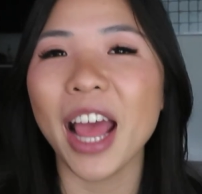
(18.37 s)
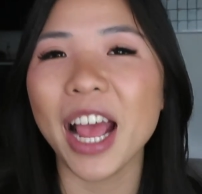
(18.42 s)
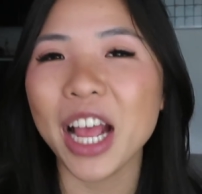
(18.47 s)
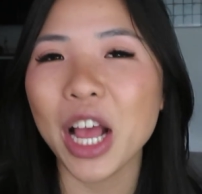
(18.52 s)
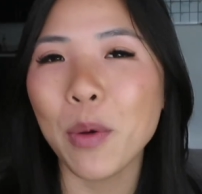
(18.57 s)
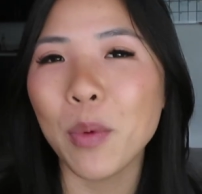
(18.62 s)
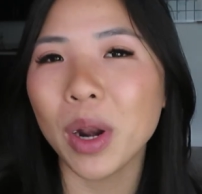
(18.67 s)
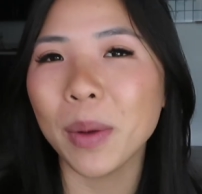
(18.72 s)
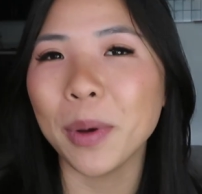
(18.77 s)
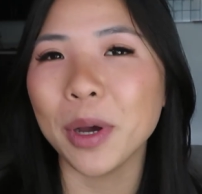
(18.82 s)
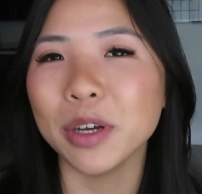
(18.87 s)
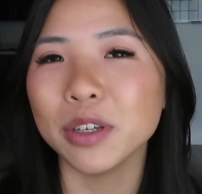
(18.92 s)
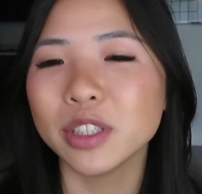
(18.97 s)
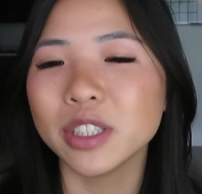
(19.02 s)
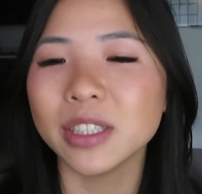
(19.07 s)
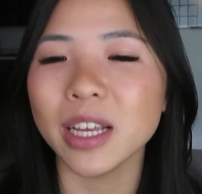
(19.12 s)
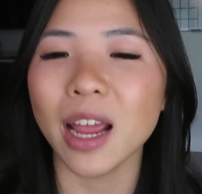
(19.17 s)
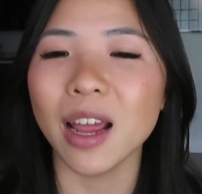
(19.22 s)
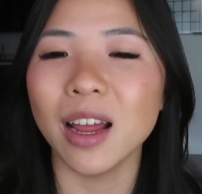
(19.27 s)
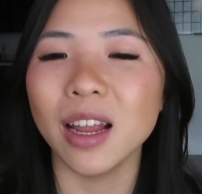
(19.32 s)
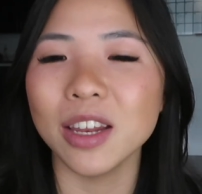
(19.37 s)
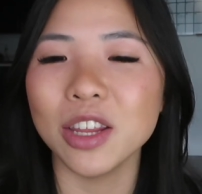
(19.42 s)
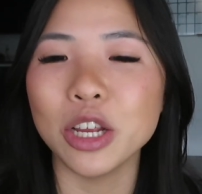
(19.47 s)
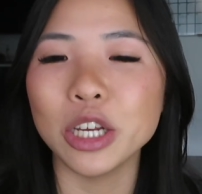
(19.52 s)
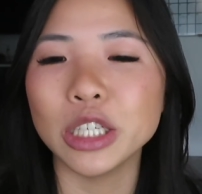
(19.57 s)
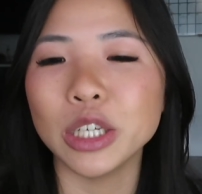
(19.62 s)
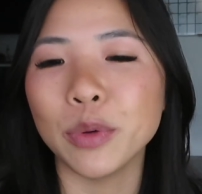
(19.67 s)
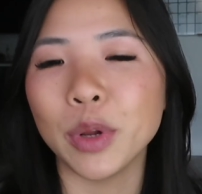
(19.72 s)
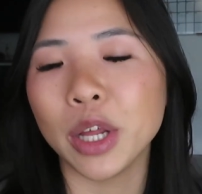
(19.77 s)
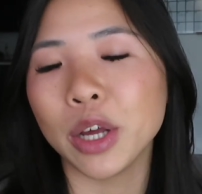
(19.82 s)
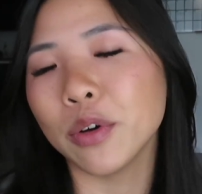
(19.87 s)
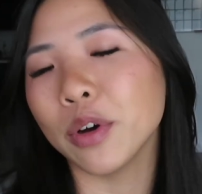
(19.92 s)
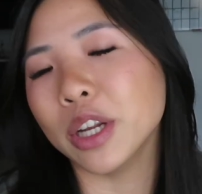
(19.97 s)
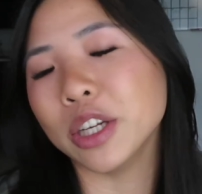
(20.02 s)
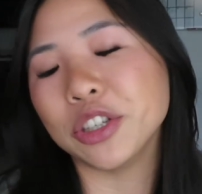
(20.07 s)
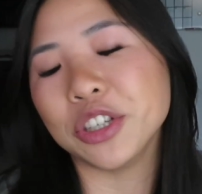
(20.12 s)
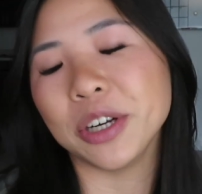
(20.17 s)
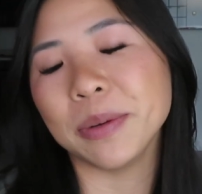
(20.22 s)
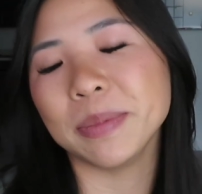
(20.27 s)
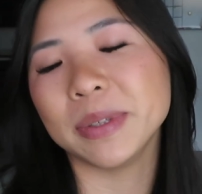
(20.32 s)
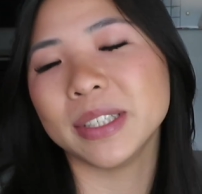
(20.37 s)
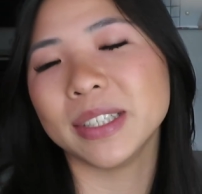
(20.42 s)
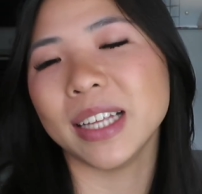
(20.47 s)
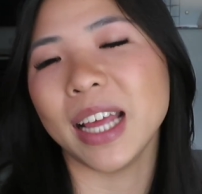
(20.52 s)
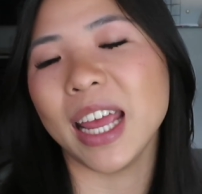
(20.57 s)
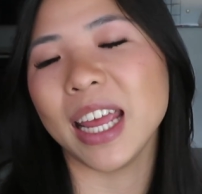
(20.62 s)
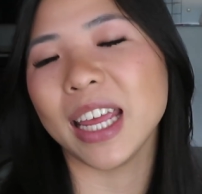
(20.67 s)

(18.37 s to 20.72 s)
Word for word: the heck I want to post and usually when I go on trips,